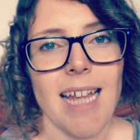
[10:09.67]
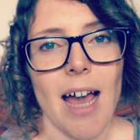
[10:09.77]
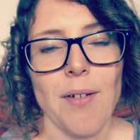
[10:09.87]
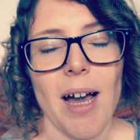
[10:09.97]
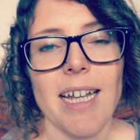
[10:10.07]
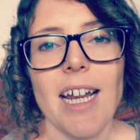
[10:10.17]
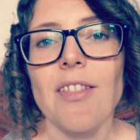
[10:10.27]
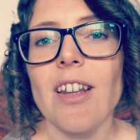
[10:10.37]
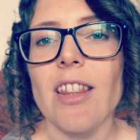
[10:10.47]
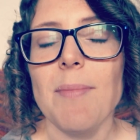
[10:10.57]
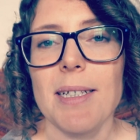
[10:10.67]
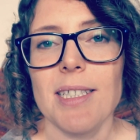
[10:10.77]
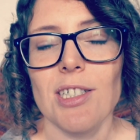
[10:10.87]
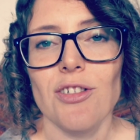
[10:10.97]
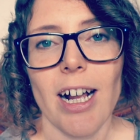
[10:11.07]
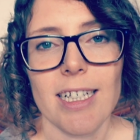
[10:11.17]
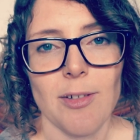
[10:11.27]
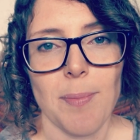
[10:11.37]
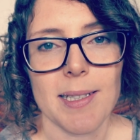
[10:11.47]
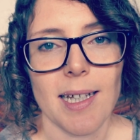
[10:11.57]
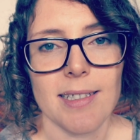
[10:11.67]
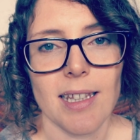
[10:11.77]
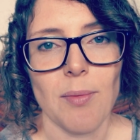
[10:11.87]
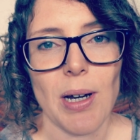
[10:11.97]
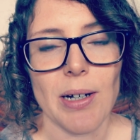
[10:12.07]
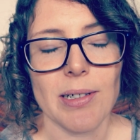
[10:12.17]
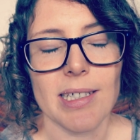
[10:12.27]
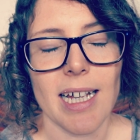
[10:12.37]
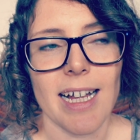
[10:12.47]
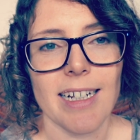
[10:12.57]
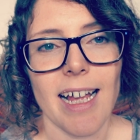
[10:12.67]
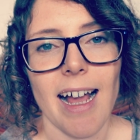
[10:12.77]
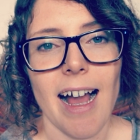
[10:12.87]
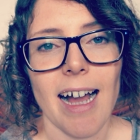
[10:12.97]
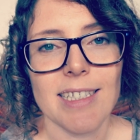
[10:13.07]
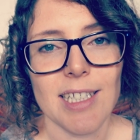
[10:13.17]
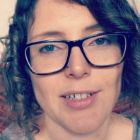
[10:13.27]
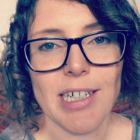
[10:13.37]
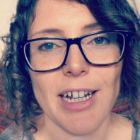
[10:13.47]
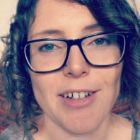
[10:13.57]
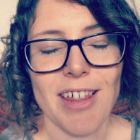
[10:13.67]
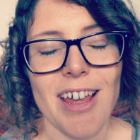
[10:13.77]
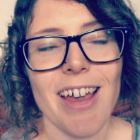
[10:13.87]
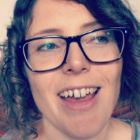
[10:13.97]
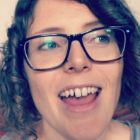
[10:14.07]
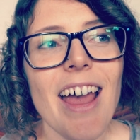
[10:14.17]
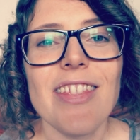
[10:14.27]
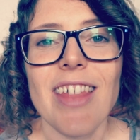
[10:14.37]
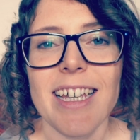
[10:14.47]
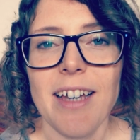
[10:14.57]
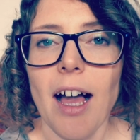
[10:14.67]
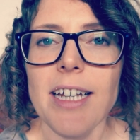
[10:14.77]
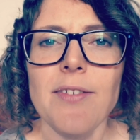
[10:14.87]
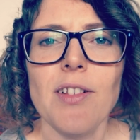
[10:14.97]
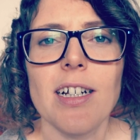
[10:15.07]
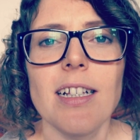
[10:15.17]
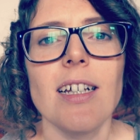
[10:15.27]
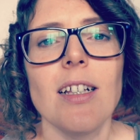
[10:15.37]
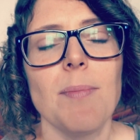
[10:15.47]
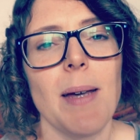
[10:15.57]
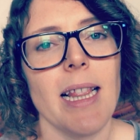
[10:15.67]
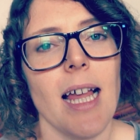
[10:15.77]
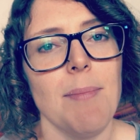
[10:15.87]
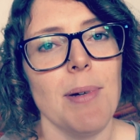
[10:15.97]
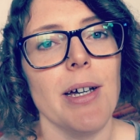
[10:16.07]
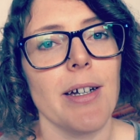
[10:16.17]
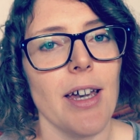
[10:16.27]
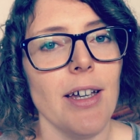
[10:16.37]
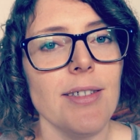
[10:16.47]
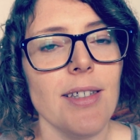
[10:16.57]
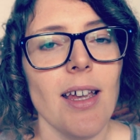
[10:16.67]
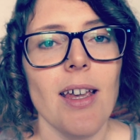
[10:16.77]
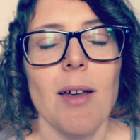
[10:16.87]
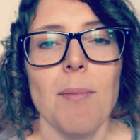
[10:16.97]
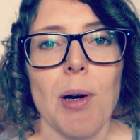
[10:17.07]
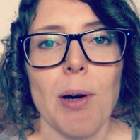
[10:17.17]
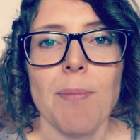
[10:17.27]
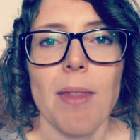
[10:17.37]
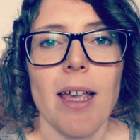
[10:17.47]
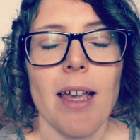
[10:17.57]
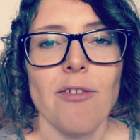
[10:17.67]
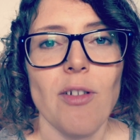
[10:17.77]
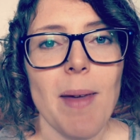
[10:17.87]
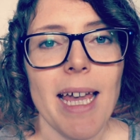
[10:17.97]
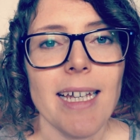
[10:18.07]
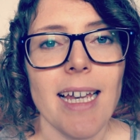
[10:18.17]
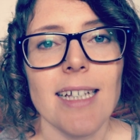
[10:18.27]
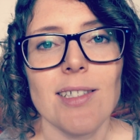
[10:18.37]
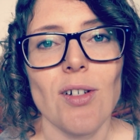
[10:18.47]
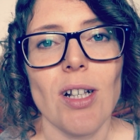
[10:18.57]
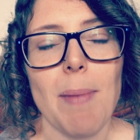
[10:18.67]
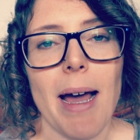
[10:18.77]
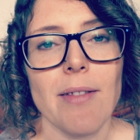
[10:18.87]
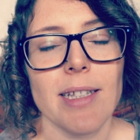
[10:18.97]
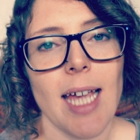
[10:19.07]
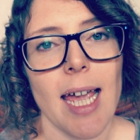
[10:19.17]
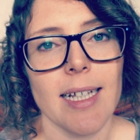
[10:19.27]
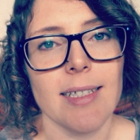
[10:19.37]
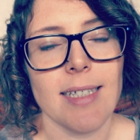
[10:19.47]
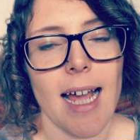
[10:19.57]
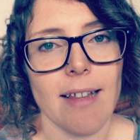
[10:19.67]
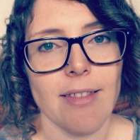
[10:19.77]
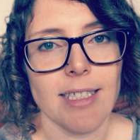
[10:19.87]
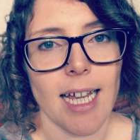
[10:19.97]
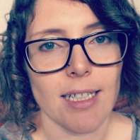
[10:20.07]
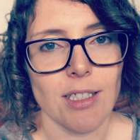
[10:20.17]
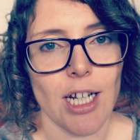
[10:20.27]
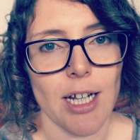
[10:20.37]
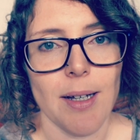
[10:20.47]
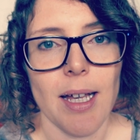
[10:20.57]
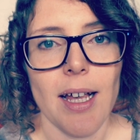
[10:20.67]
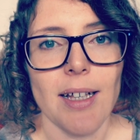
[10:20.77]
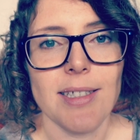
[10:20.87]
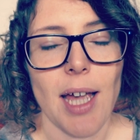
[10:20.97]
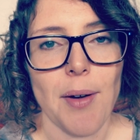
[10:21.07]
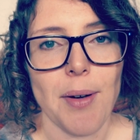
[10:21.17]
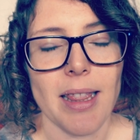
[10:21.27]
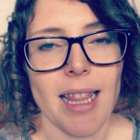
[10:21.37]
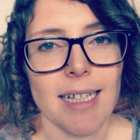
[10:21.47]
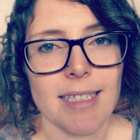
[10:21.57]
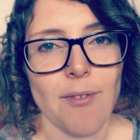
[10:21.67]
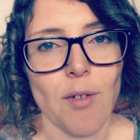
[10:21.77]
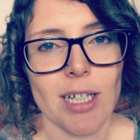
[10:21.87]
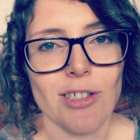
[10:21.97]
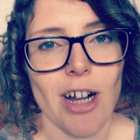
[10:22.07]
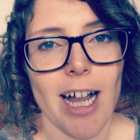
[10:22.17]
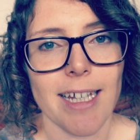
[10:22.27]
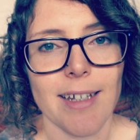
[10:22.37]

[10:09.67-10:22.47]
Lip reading: Now, I know they're not the most attractive biscuits in the world, and I do know that they kind of look a little bit like burgers, but for me, it's all about the taste and the texture. So let's give one a try.